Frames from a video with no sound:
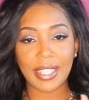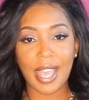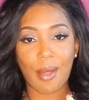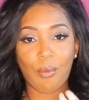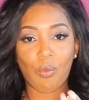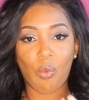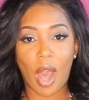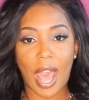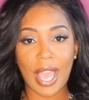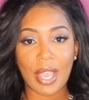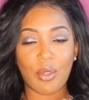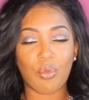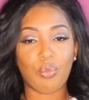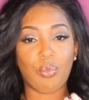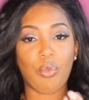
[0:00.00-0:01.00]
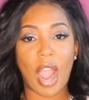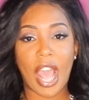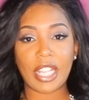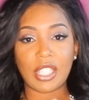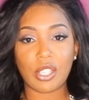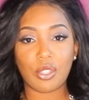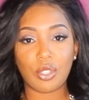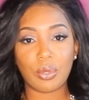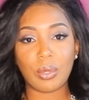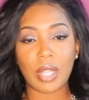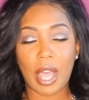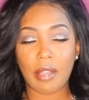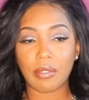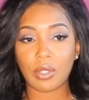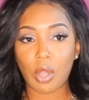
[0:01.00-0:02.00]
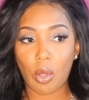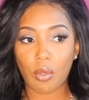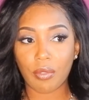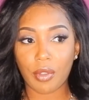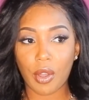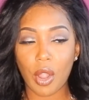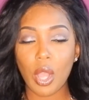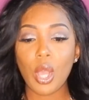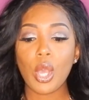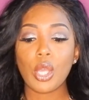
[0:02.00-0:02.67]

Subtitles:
that white residue left over.